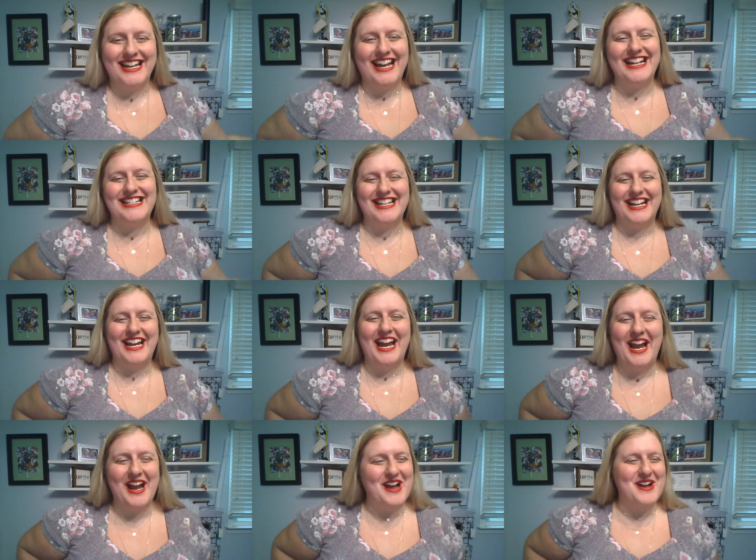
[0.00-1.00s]
case I
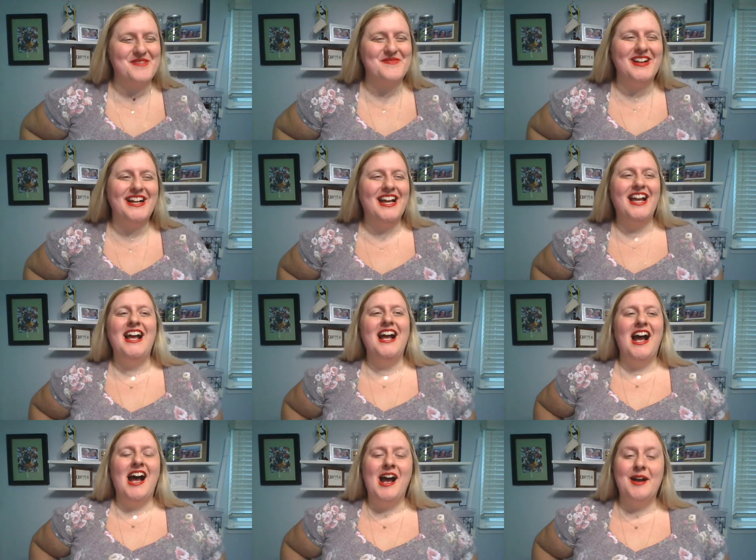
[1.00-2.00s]
am.
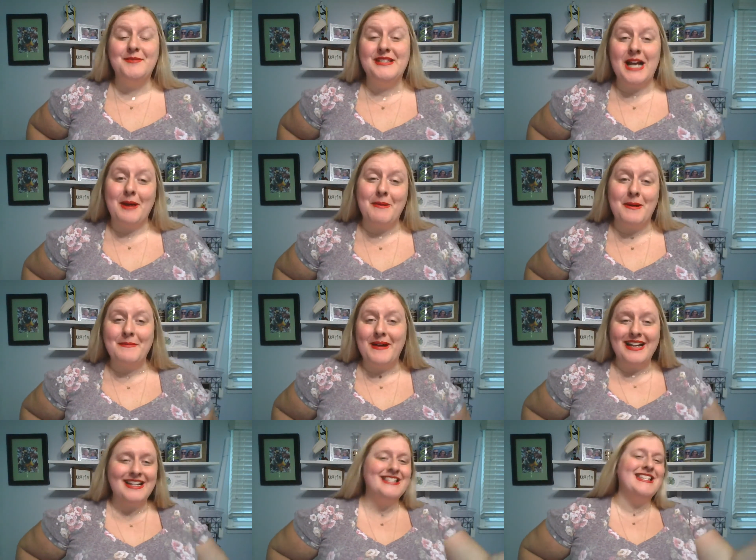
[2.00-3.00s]
Um, stop on
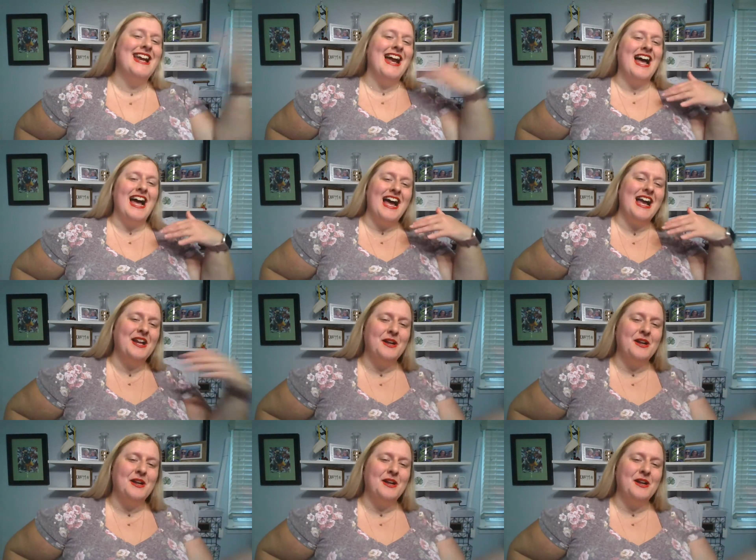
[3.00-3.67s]
by and say hi.